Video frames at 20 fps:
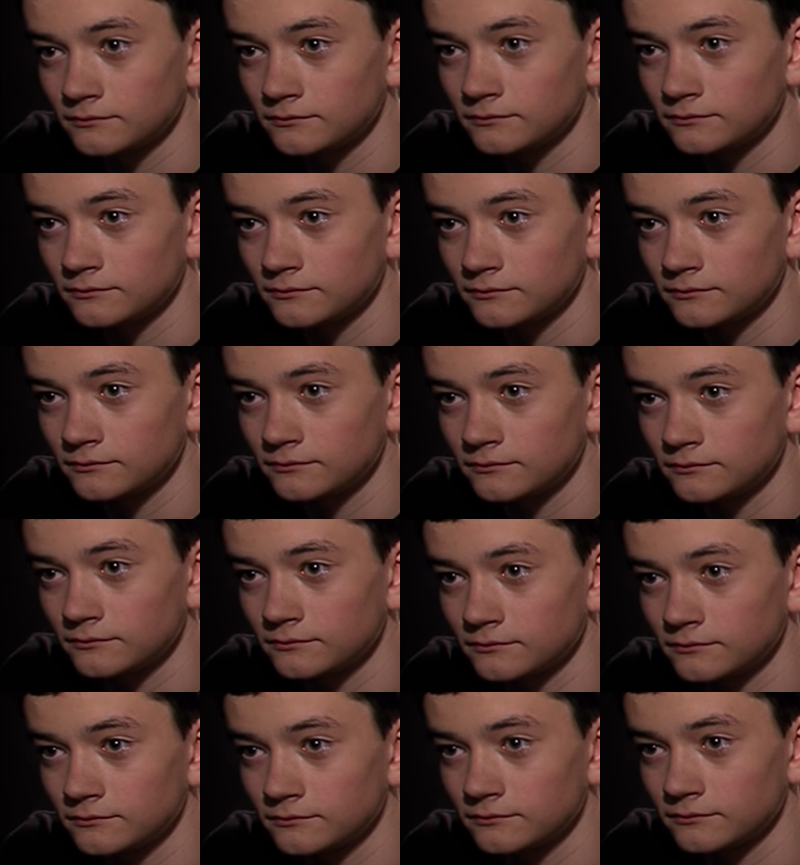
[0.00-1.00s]

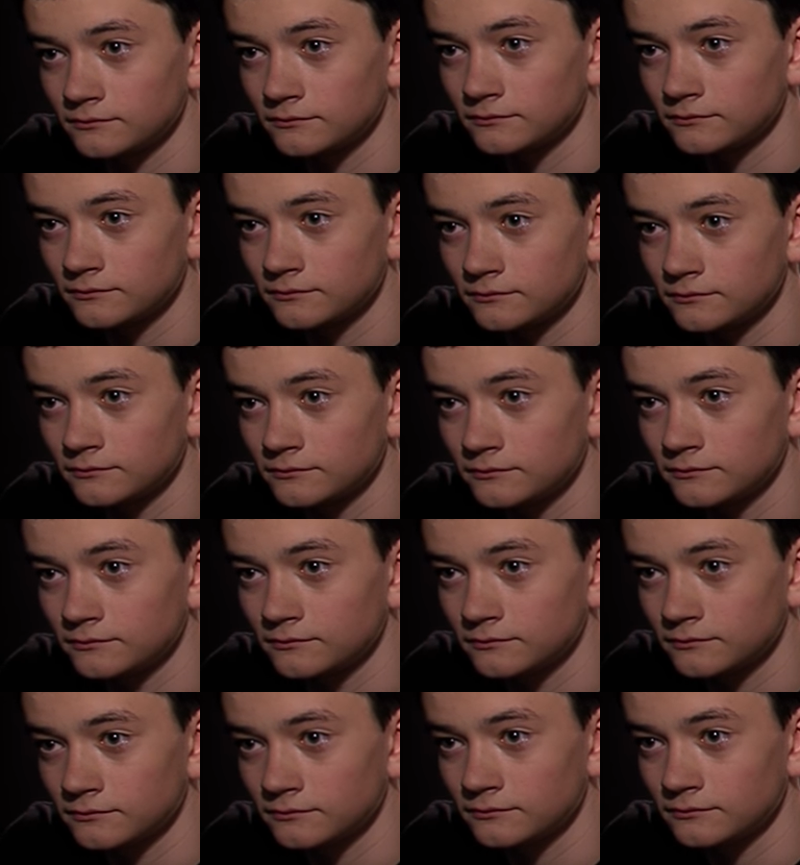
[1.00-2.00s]

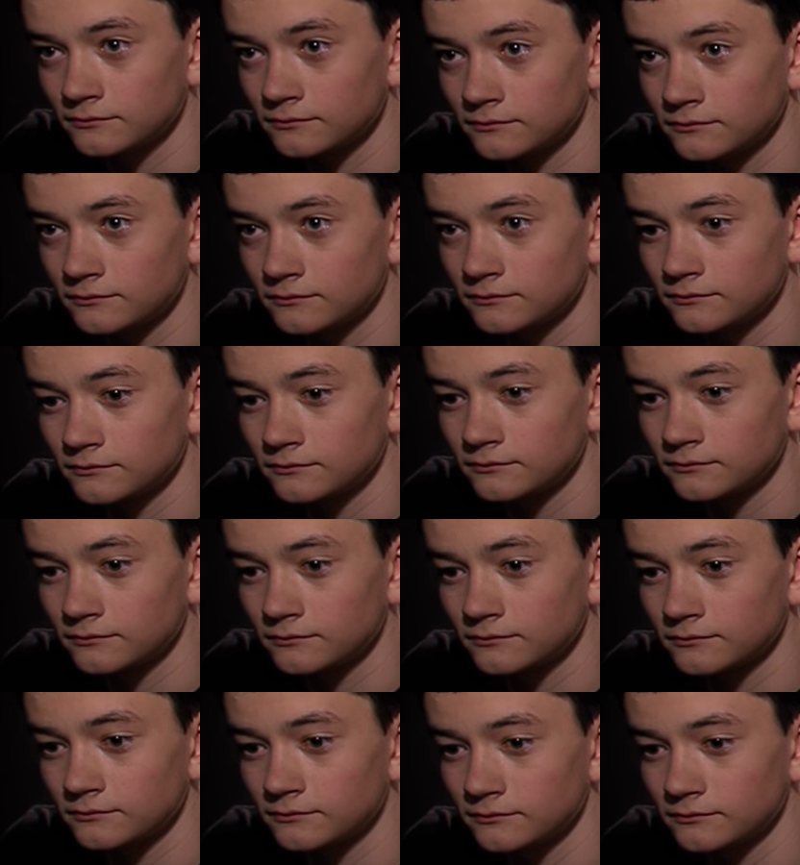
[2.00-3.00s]

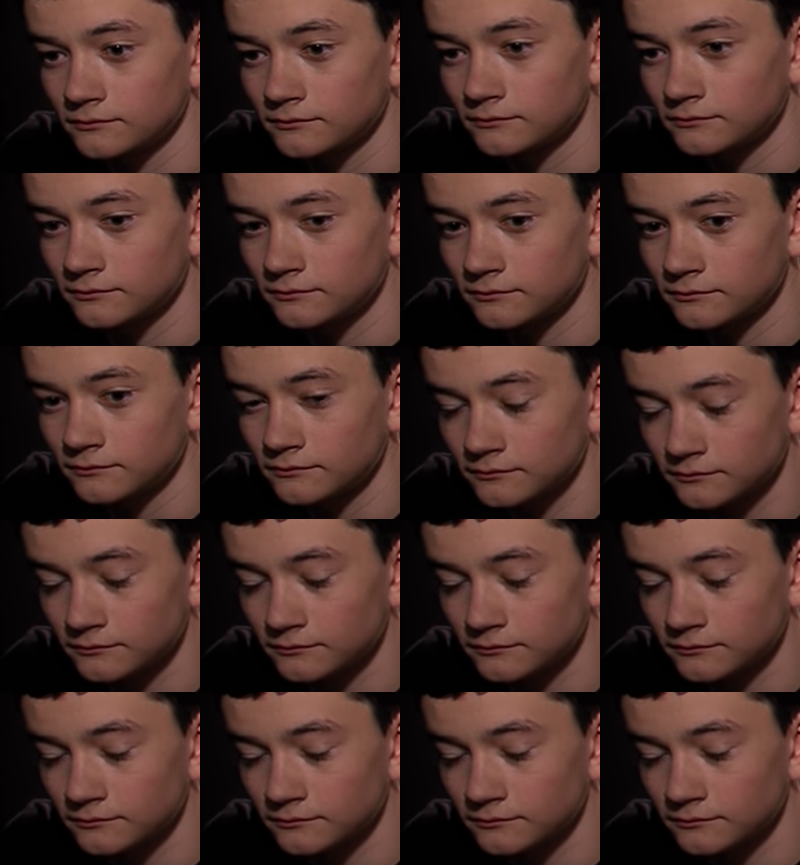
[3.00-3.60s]
No words are spoken by the person on screen.